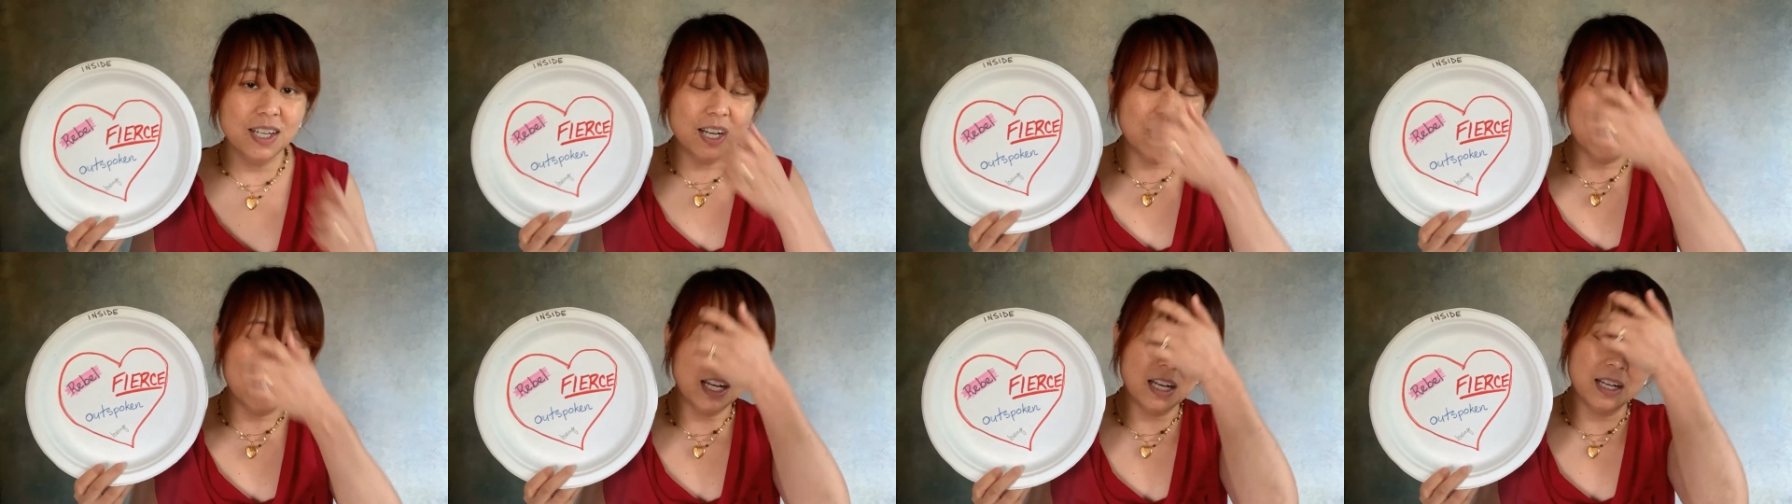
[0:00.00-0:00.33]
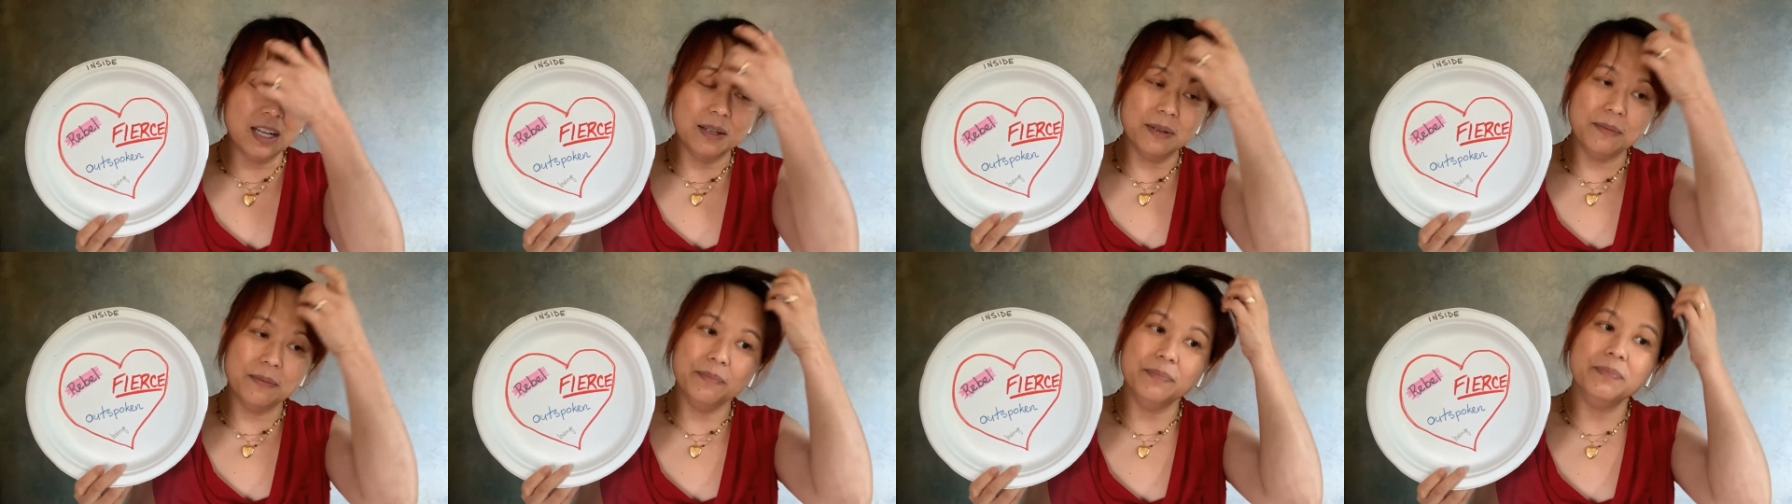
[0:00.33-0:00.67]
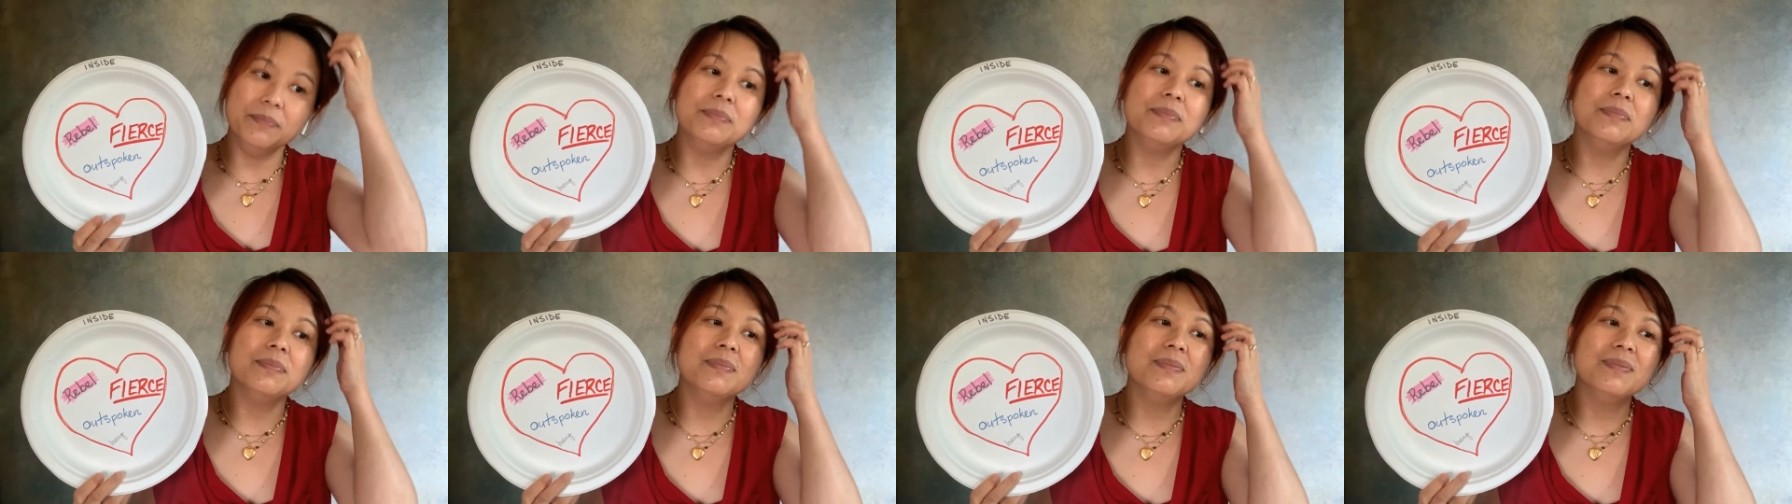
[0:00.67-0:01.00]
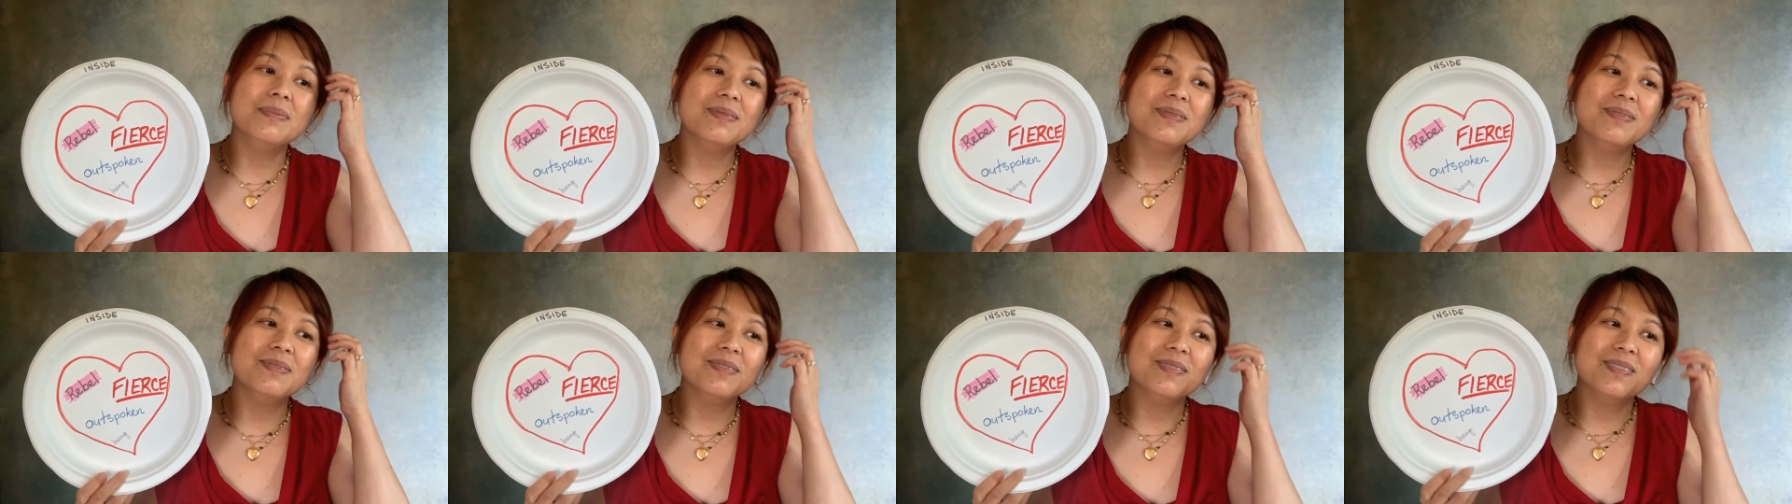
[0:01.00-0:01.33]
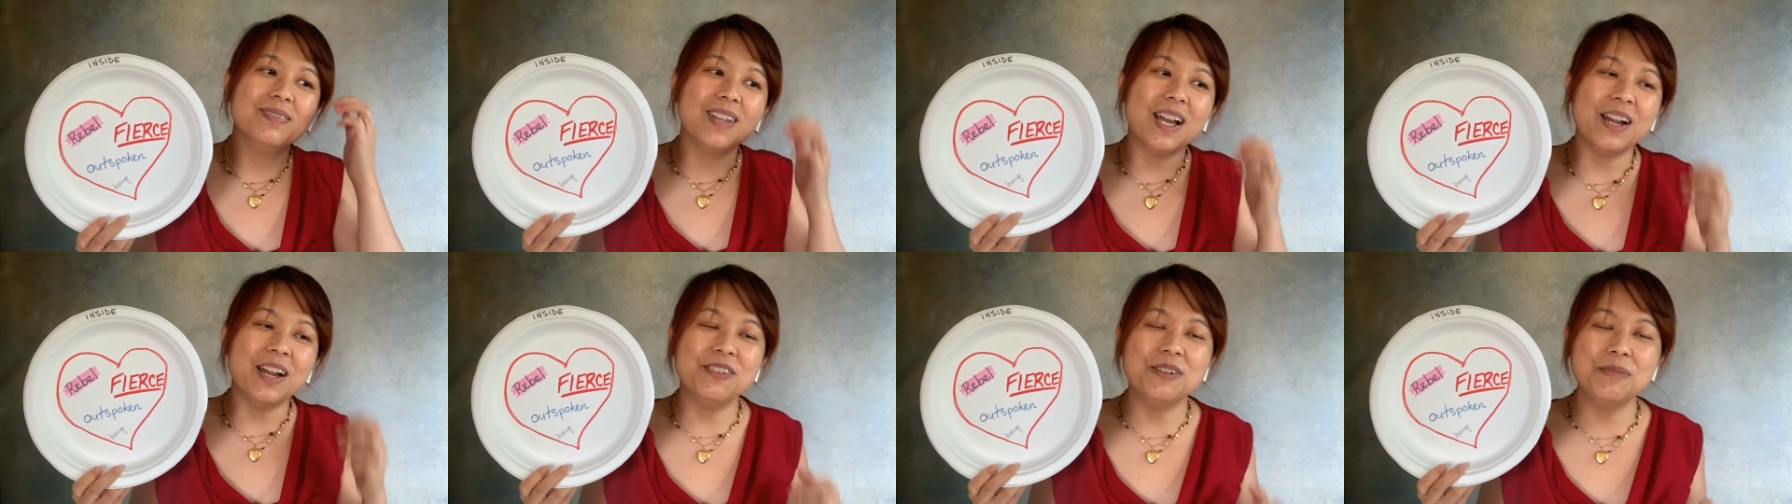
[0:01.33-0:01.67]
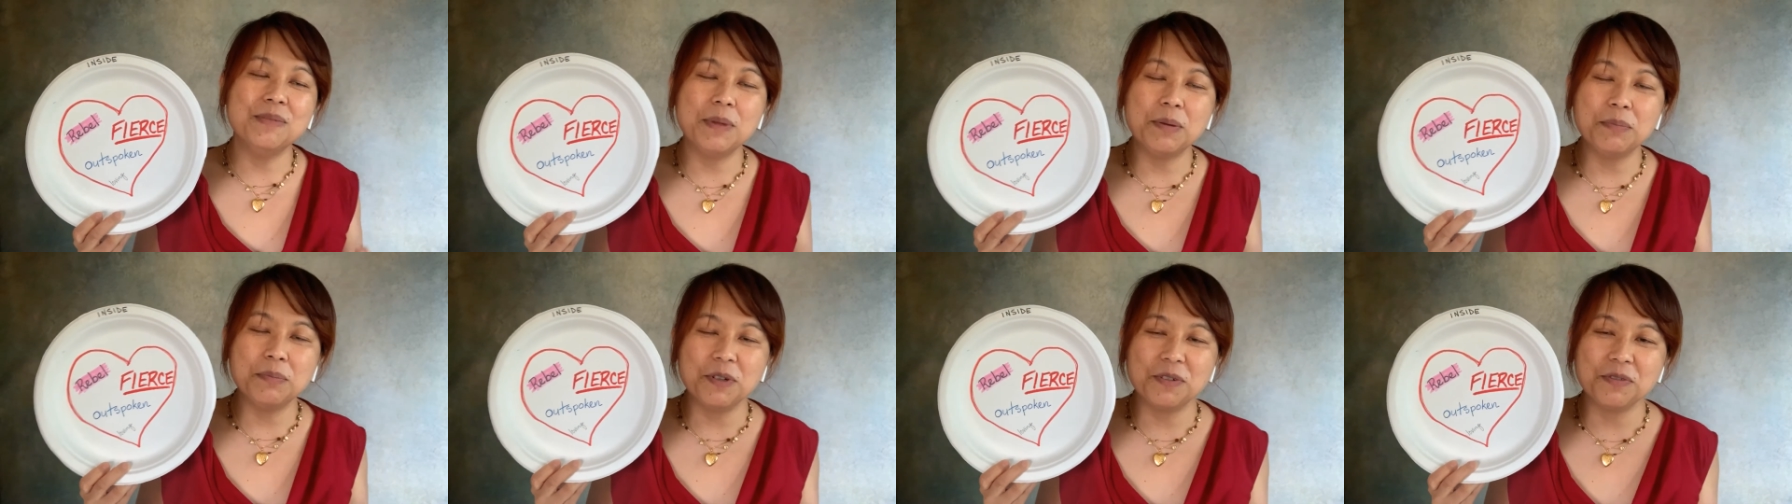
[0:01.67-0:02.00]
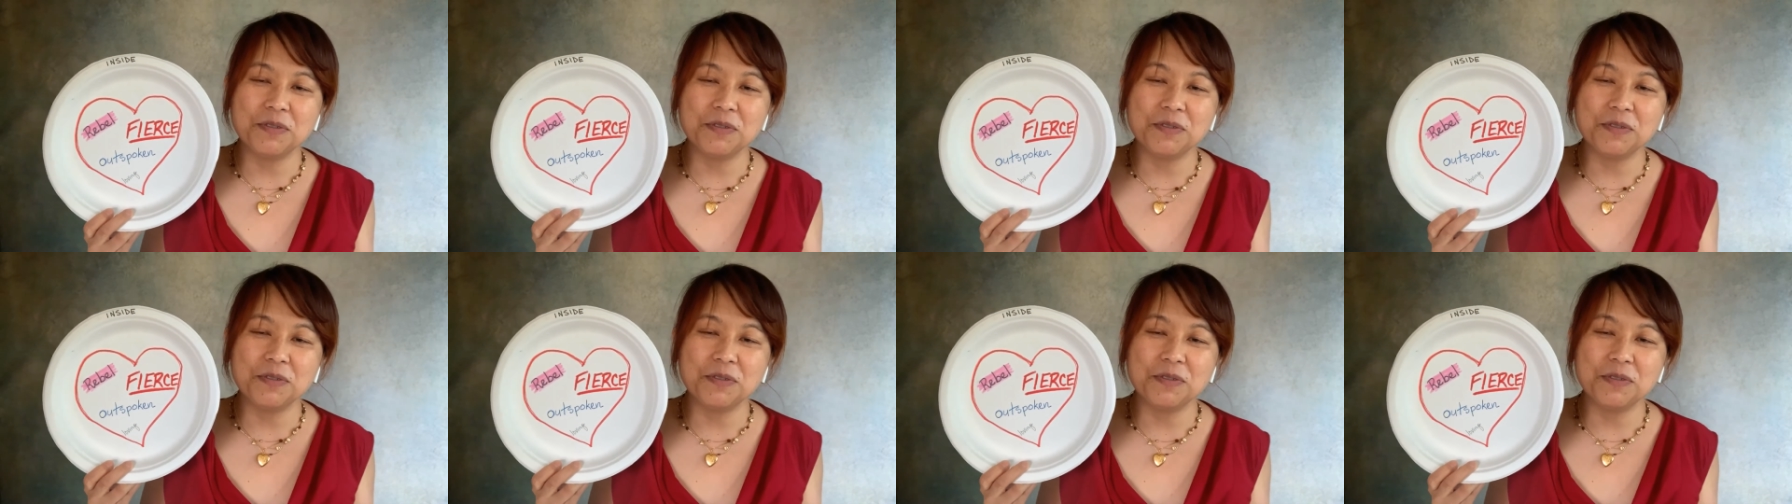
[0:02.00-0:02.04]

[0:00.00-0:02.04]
Um, I remember a